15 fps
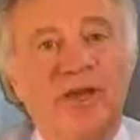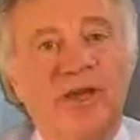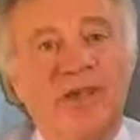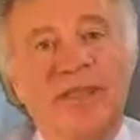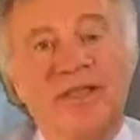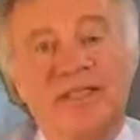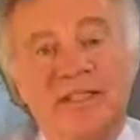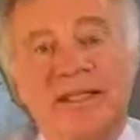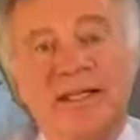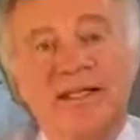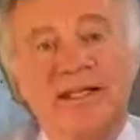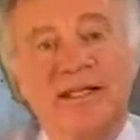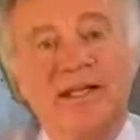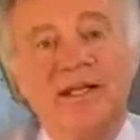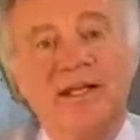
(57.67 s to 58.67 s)
then it's
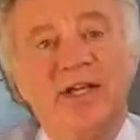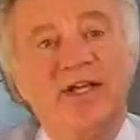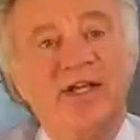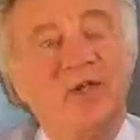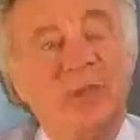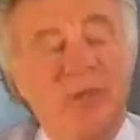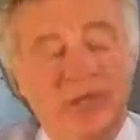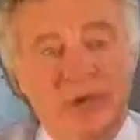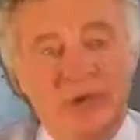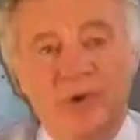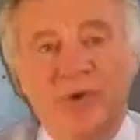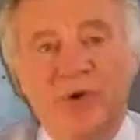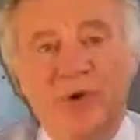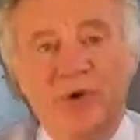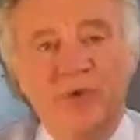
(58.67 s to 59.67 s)
likely you'll be on your
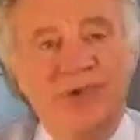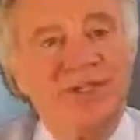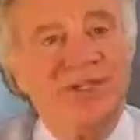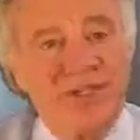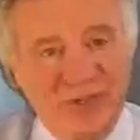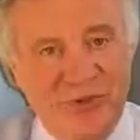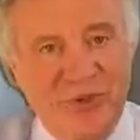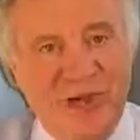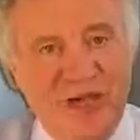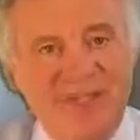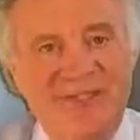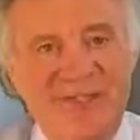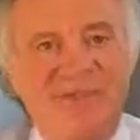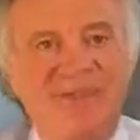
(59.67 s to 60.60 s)
road to great.